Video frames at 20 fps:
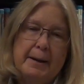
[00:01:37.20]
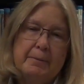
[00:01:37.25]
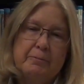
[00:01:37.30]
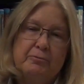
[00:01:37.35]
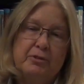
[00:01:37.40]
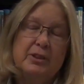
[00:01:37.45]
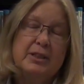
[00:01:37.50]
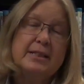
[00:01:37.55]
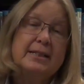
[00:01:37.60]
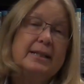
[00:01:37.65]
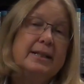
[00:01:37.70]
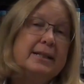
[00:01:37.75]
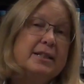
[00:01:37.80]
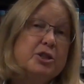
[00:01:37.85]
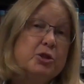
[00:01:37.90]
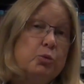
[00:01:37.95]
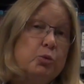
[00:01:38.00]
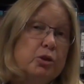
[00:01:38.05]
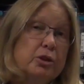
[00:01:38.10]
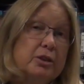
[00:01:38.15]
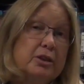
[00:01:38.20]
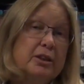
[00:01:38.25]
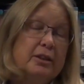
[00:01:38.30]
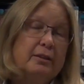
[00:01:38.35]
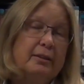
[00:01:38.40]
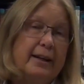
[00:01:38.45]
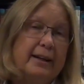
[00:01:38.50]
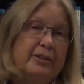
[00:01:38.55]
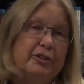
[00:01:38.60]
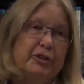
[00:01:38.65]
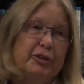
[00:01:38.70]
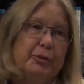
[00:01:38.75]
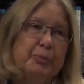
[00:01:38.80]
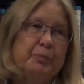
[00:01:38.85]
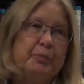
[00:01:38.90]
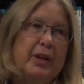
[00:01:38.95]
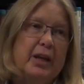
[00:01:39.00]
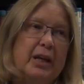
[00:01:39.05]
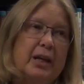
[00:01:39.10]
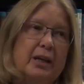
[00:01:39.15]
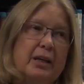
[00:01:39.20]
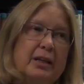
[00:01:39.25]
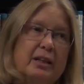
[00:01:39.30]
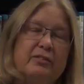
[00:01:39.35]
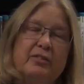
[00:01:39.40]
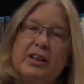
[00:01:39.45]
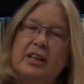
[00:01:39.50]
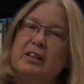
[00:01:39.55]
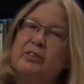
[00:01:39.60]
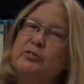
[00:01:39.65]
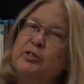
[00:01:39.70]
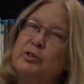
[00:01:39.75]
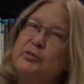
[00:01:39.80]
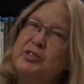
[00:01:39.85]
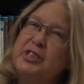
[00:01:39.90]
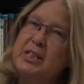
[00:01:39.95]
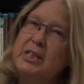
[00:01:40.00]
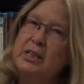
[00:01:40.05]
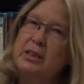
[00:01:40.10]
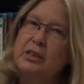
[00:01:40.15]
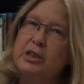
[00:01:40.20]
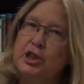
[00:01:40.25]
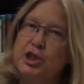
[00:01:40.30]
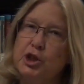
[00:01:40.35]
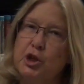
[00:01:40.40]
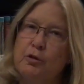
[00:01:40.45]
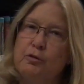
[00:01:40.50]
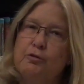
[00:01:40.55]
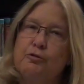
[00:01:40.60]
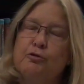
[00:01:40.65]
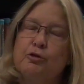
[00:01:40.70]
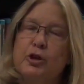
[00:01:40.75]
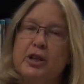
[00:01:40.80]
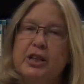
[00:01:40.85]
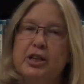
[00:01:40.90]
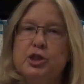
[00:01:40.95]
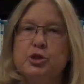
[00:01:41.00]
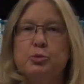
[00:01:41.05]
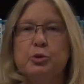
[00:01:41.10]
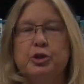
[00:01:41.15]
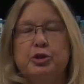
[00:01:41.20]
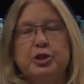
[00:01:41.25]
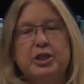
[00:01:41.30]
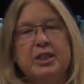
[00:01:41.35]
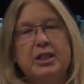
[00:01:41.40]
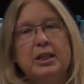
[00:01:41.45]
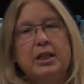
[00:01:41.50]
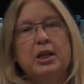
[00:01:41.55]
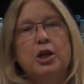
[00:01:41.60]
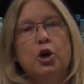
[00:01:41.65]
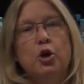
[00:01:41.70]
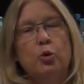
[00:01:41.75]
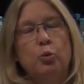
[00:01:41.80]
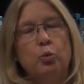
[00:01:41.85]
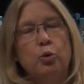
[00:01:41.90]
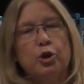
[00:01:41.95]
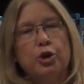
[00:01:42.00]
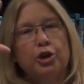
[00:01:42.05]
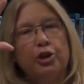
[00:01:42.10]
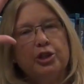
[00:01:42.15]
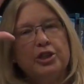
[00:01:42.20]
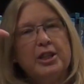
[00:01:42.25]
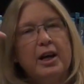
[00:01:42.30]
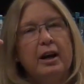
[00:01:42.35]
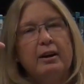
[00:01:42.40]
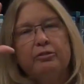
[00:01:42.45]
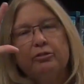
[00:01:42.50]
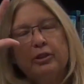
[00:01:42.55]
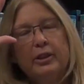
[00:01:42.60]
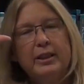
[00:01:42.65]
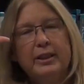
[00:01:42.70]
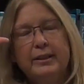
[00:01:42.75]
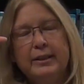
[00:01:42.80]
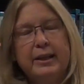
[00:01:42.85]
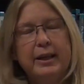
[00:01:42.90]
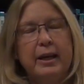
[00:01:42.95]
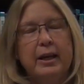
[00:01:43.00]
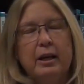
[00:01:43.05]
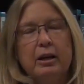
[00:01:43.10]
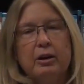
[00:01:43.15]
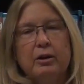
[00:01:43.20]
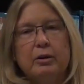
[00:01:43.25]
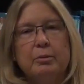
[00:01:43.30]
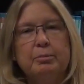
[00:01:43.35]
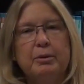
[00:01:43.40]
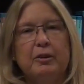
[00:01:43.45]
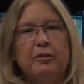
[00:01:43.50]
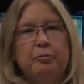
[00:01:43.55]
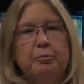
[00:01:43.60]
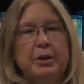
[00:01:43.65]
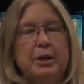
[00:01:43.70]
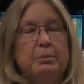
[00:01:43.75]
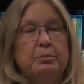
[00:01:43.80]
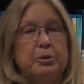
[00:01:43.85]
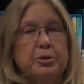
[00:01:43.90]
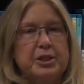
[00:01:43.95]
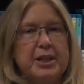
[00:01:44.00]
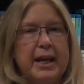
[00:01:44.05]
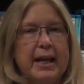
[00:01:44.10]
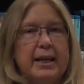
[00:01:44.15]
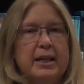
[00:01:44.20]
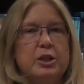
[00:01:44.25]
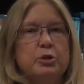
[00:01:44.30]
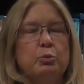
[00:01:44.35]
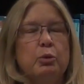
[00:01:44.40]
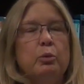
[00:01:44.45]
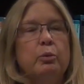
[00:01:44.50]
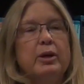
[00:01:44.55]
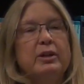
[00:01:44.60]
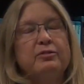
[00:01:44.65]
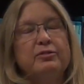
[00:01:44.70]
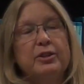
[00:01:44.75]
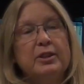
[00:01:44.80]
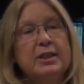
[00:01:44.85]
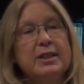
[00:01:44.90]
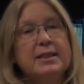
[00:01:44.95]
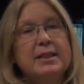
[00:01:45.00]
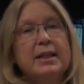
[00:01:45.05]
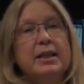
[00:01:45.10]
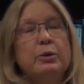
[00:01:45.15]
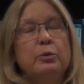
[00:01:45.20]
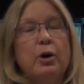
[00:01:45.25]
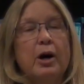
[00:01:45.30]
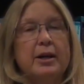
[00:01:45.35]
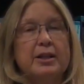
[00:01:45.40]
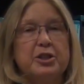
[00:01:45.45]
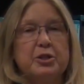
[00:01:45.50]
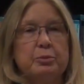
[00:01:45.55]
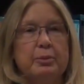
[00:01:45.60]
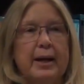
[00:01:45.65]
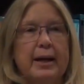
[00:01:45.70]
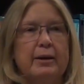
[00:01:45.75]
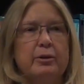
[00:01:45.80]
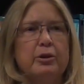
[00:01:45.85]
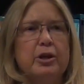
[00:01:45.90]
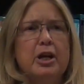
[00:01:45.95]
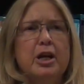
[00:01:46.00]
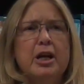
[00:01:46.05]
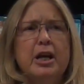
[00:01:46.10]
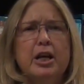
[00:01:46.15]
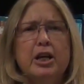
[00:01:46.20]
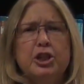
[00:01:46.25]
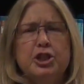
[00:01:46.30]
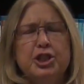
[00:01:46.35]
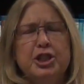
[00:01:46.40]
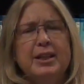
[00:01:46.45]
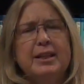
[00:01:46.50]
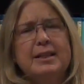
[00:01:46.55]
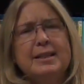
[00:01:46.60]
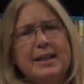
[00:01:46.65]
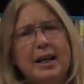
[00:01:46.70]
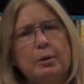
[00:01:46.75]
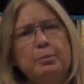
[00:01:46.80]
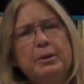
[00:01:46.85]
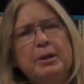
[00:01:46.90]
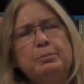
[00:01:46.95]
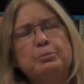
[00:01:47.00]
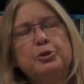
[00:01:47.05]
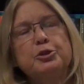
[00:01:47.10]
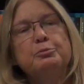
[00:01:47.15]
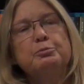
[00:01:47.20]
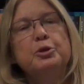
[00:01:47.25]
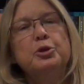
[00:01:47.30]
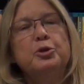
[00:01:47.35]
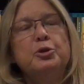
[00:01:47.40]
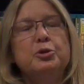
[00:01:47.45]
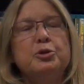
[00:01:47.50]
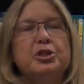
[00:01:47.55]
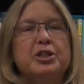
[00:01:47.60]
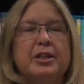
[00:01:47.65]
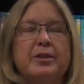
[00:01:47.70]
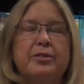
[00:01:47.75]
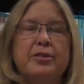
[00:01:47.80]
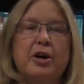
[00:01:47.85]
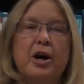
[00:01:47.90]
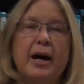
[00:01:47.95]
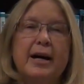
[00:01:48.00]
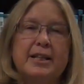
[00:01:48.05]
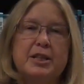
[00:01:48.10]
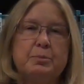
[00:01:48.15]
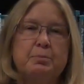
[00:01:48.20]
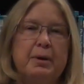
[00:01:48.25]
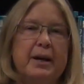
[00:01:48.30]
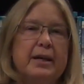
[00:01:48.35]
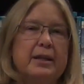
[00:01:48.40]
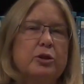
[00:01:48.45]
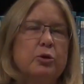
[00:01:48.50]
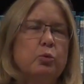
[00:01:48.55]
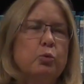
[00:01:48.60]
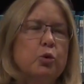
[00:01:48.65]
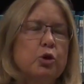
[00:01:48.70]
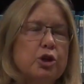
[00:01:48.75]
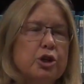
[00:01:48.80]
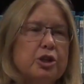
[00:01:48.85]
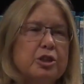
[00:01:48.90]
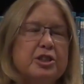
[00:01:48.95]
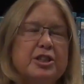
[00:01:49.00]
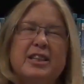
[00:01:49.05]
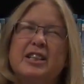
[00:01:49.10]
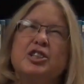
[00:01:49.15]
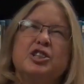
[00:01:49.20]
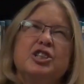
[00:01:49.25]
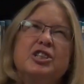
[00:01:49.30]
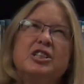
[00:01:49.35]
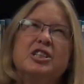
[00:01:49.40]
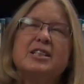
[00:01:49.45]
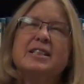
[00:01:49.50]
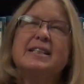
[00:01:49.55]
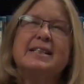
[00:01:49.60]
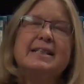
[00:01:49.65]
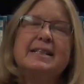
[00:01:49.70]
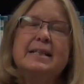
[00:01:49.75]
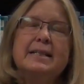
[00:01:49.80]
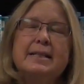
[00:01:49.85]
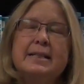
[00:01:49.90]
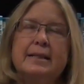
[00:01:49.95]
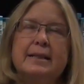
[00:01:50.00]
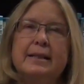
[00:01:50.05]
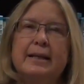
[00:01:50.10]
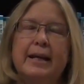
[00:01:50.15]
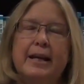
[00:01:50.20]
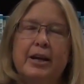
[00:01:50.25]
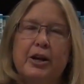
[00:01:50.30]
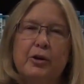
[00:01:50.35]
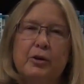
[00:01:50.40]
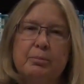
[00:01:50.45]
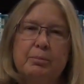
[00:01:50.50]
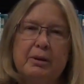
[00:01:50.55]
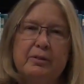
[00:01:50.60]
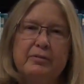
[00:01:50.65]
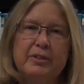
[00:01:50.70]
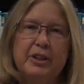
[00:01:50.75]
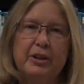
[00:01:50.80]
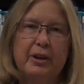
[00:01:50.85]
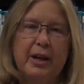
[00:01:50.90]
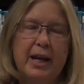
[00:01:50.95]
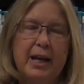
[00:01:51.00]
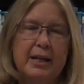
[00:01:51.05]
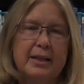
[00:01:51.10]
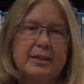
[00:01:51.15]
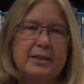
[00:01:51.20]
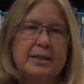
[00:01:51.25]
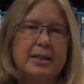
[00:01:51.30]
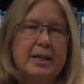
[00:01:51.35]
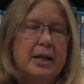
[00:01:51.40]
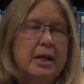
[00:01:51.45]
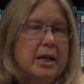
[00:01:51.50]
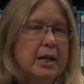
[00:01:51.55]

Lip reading: Felicity is a word collector, and if any of you have seen the show Fringe, where you see words hovering in the air above people's heads, well, when Felicity walks around, she can tell people's moods and thoughts by the words that she just sees in the air above their heads.